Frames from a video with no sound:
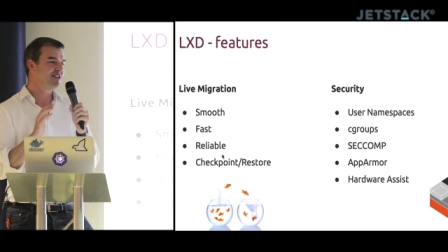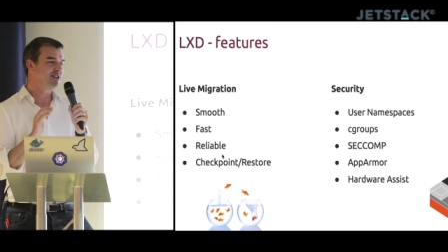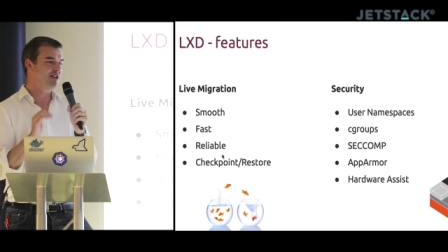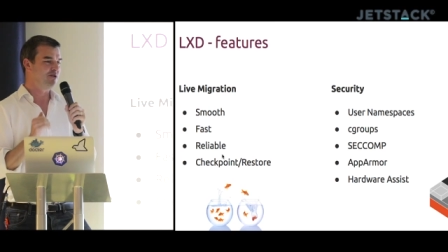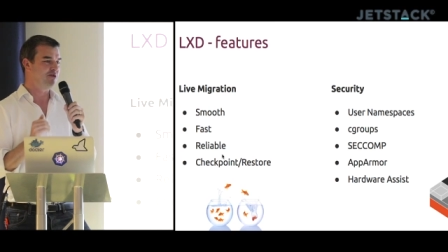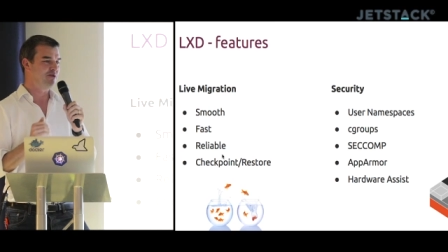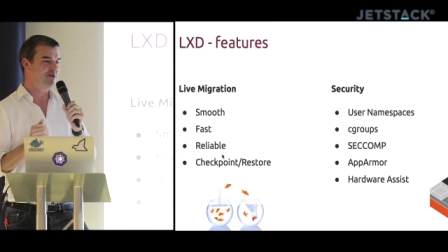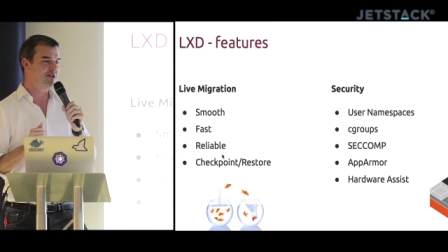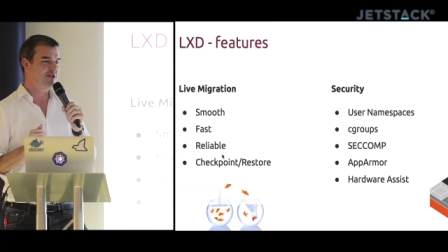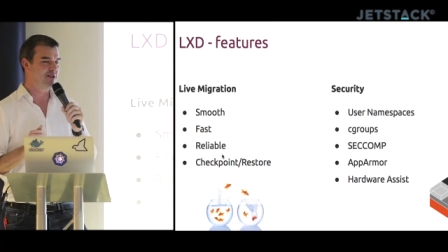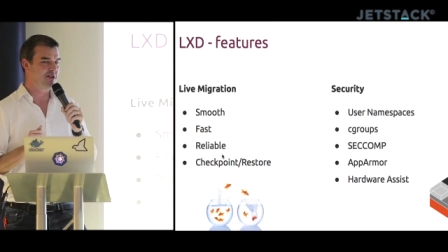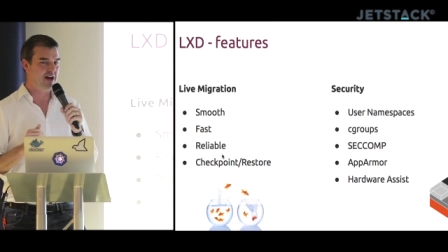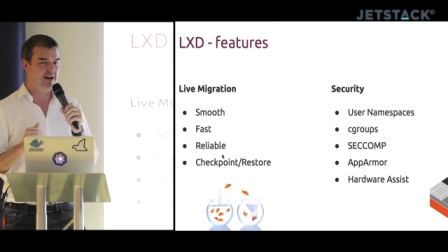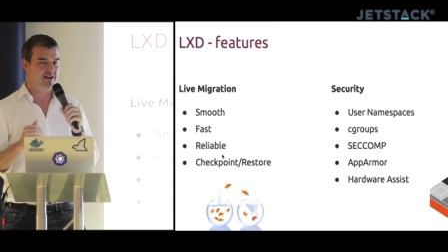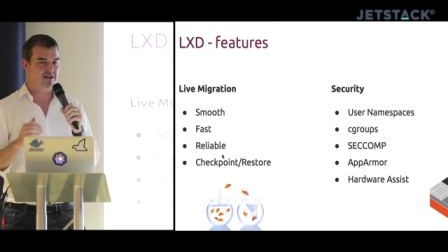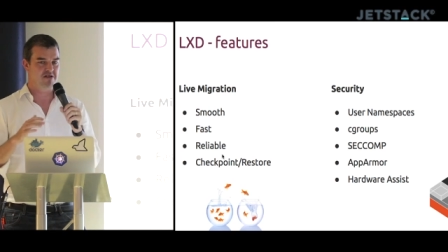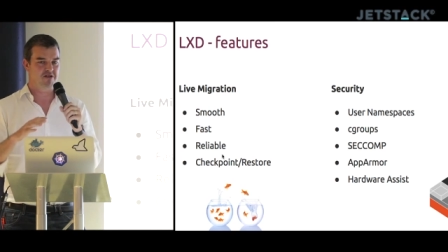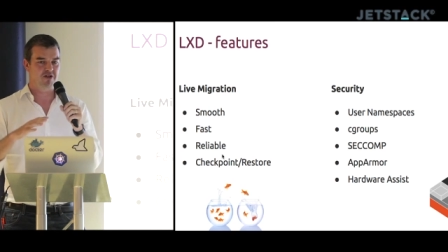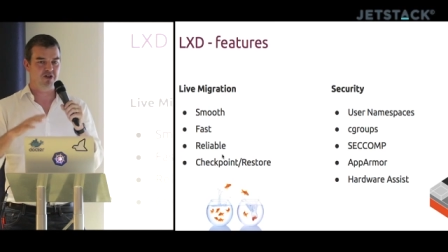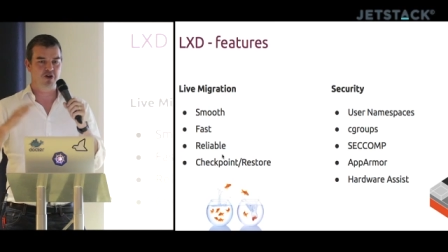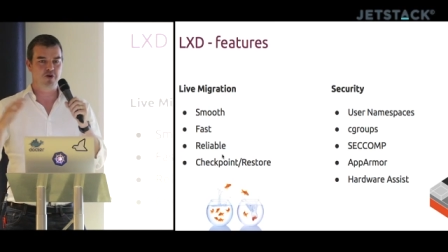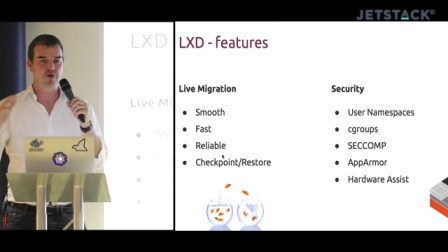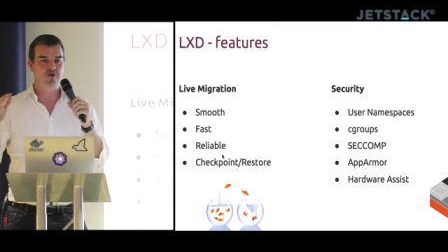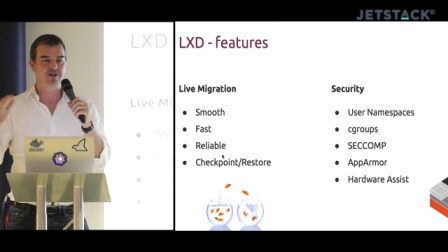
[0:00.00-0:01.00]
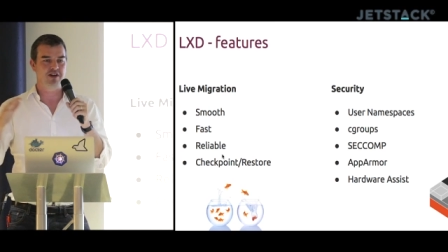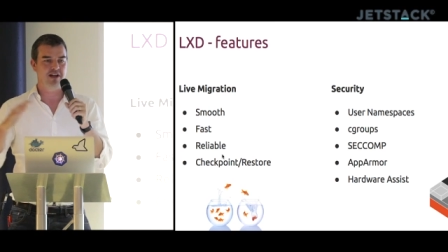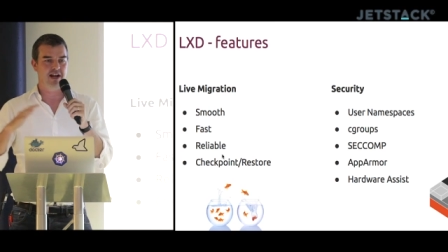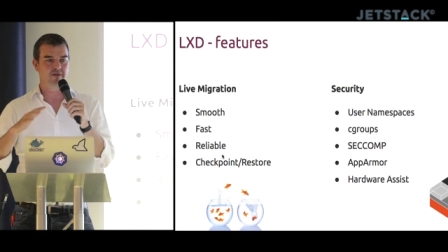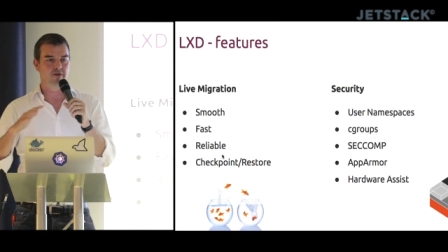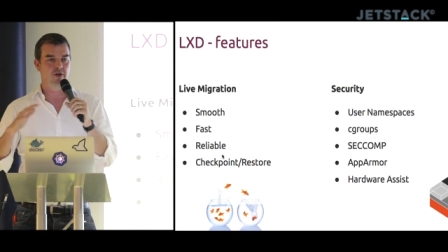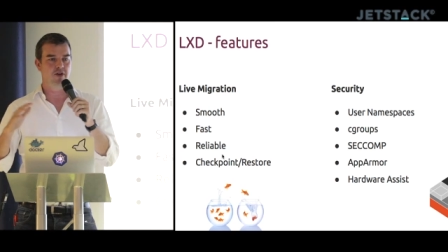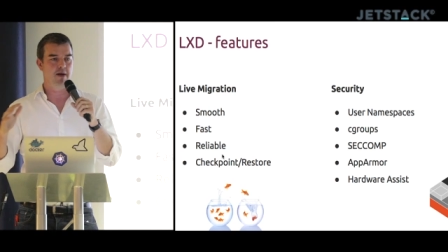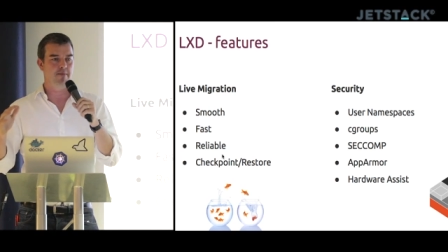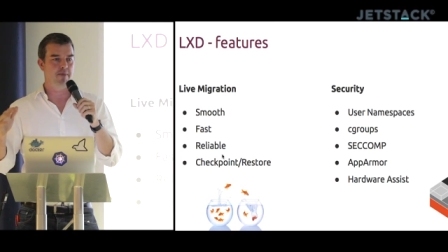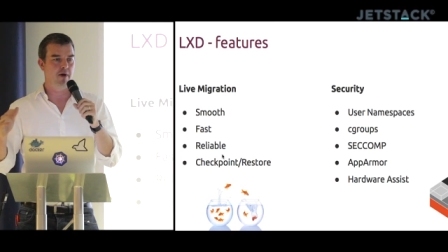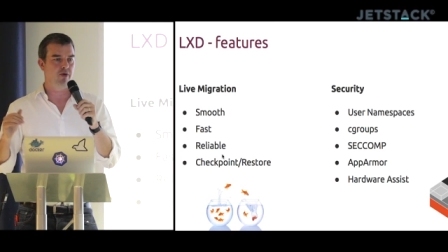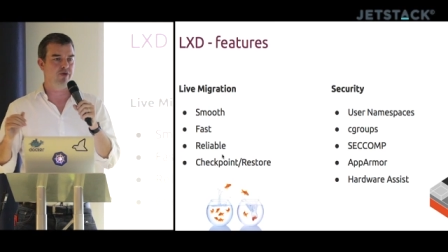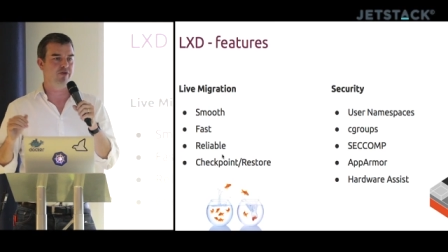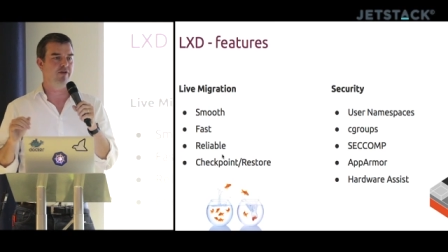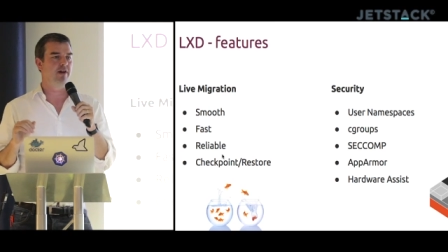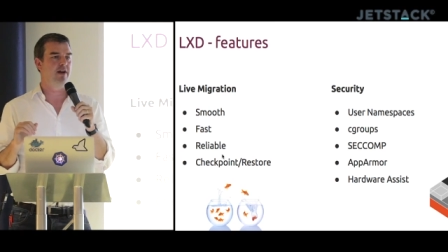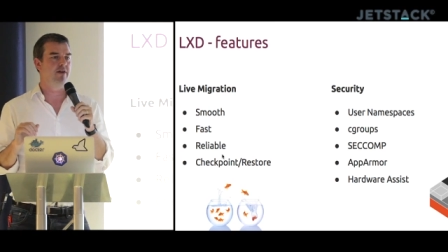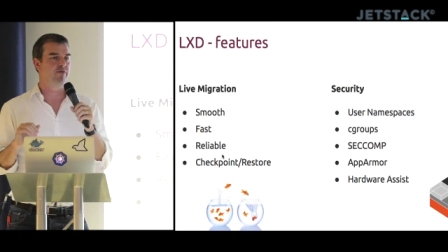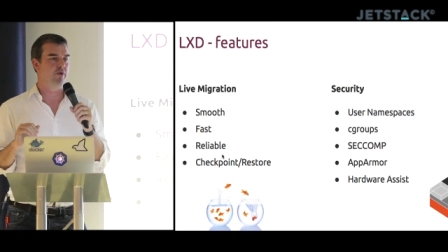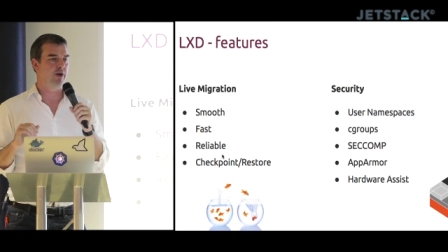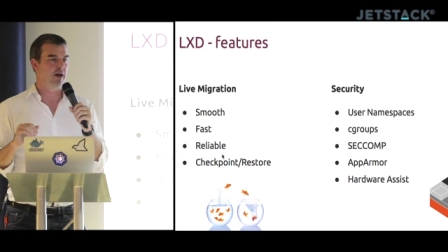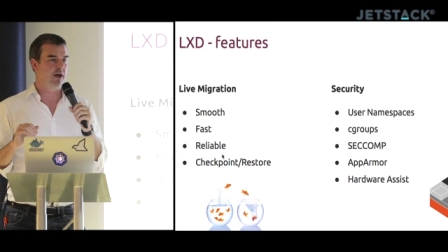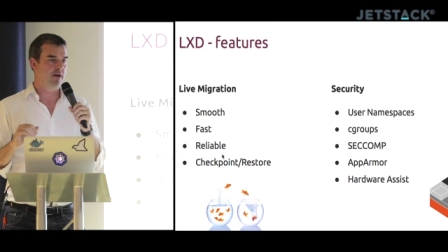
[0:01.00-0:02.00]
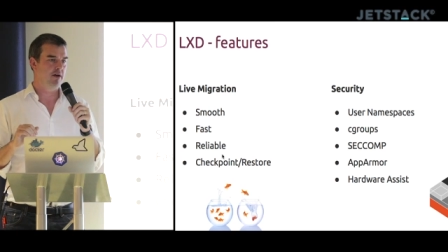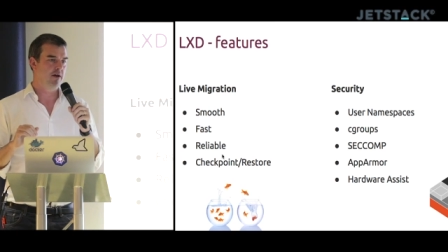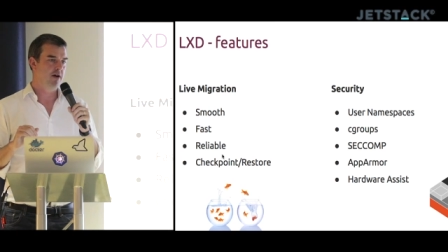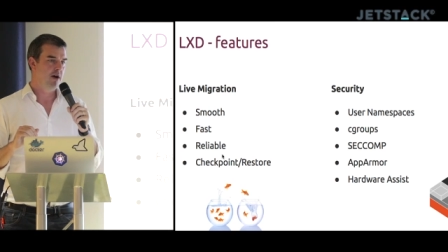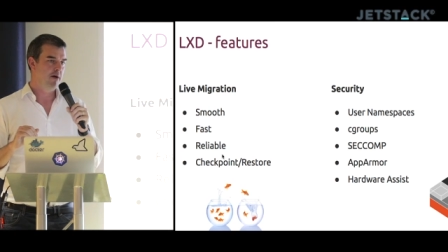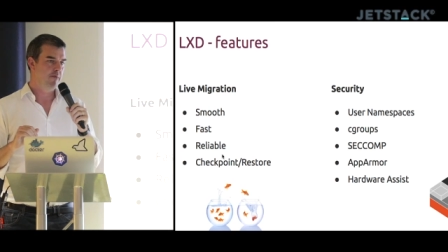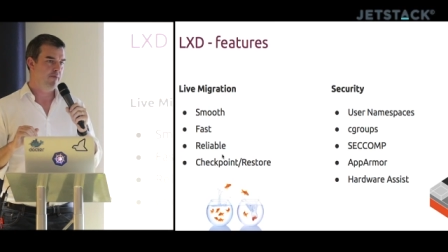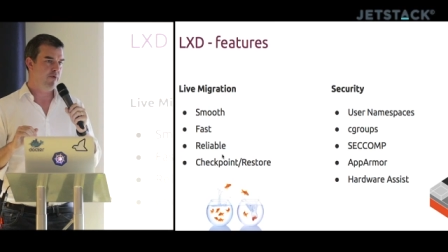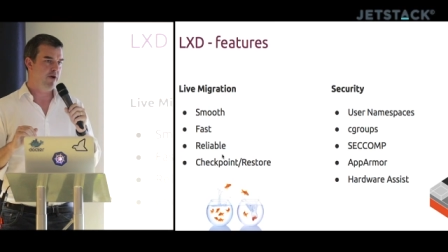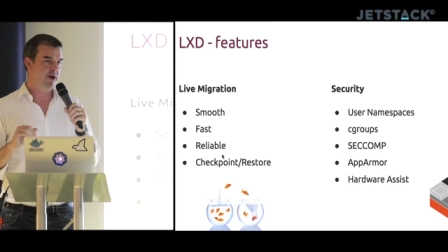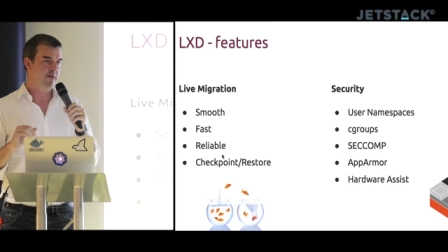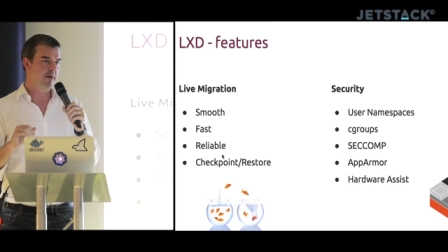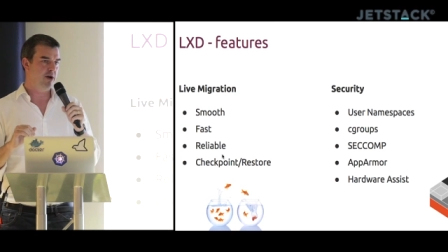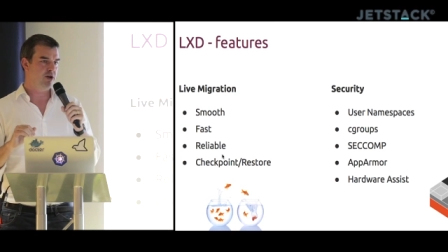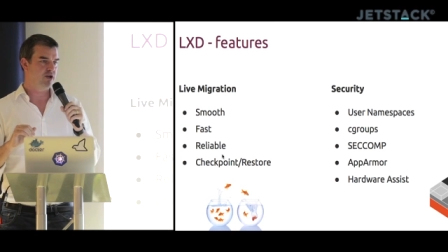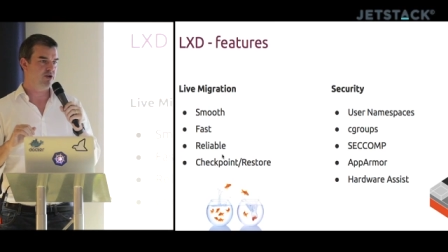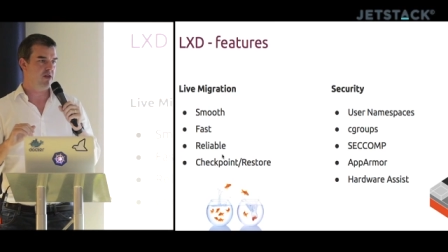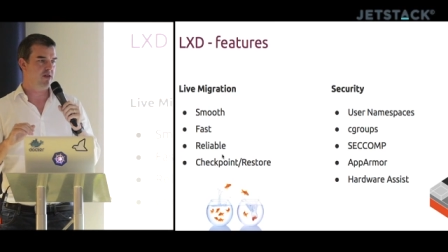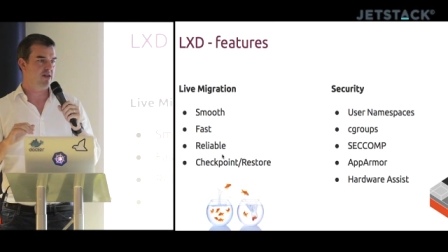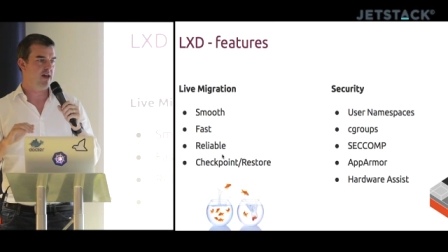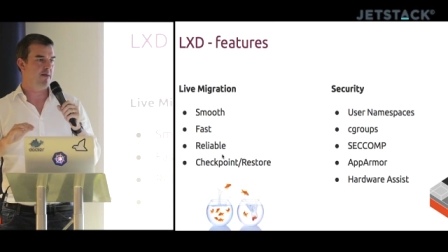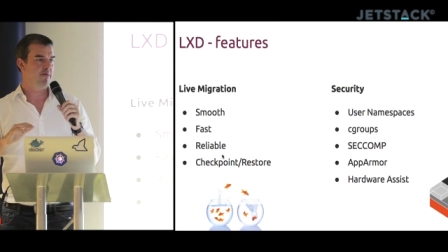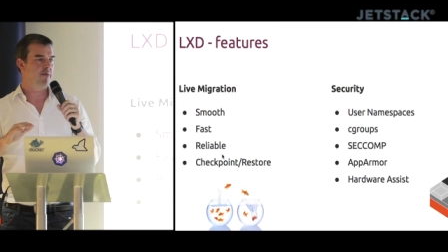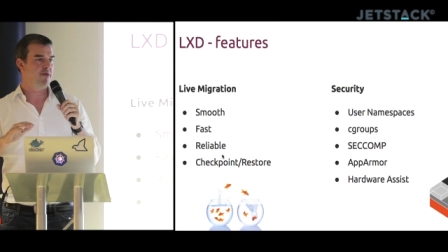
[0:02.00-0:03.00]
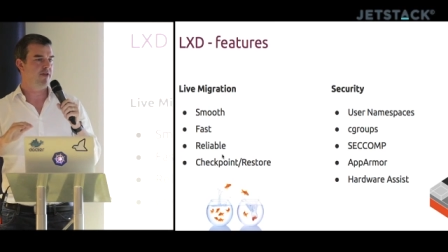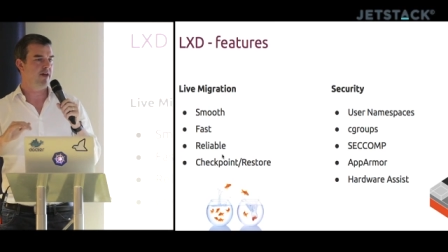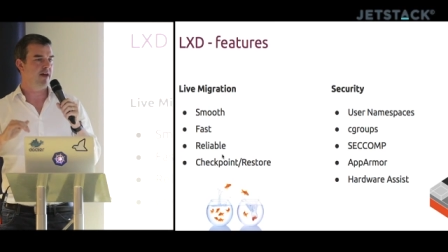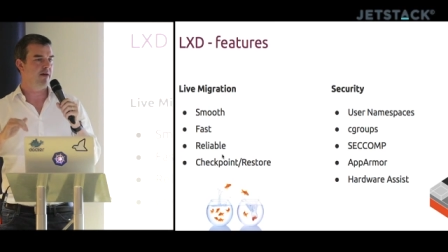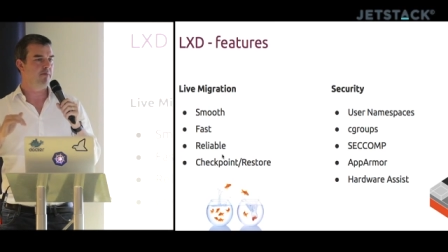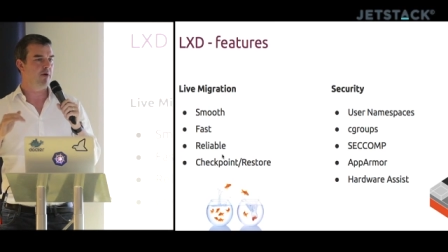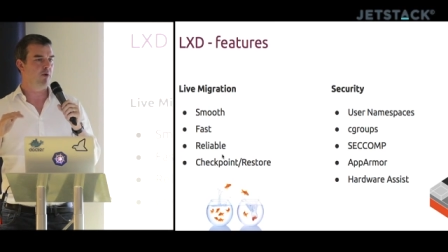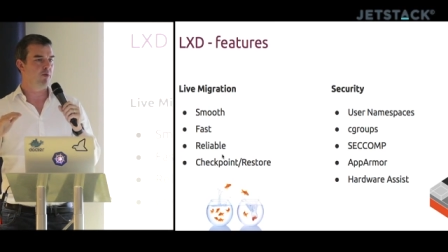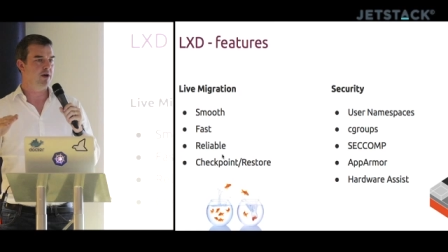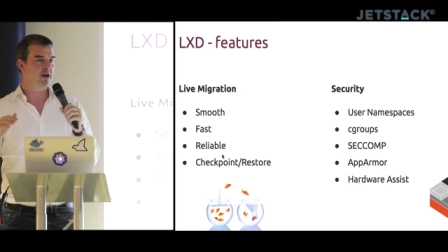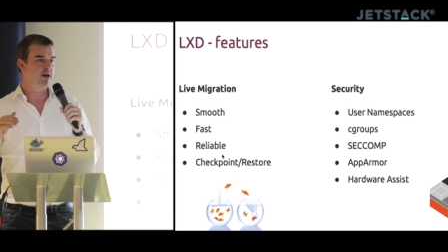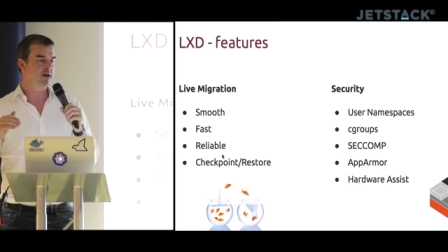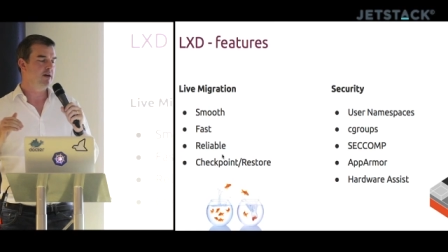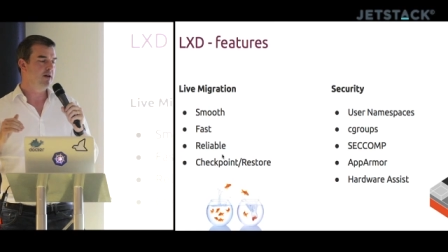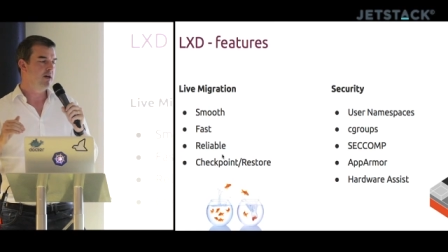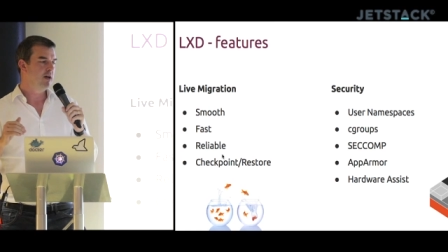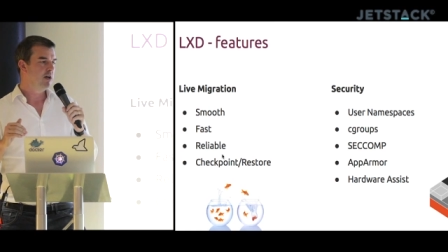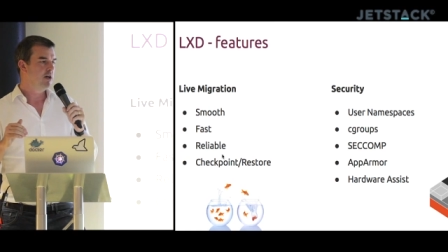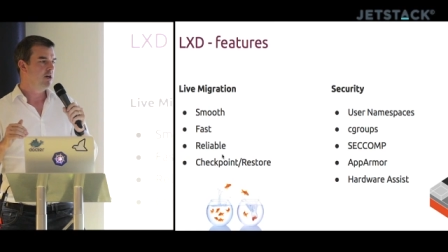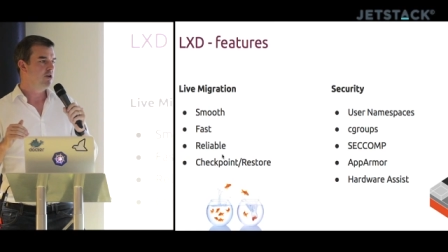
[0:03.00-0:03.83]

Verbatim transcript: So at a security level, they're both delivering pretty much the same thing, but we